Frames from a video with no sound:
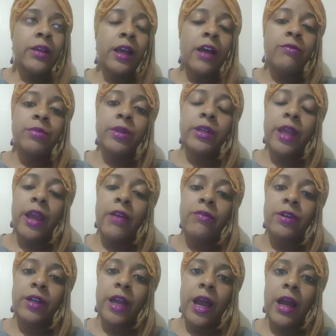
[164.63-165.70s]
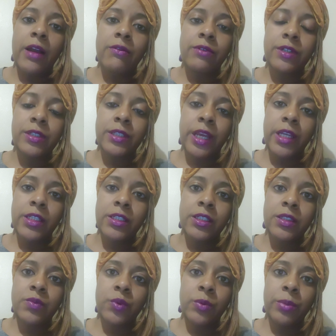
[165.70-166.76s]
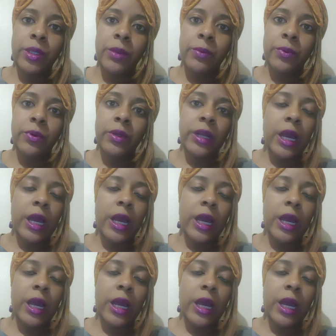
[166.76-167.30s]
I've been having conversations with people,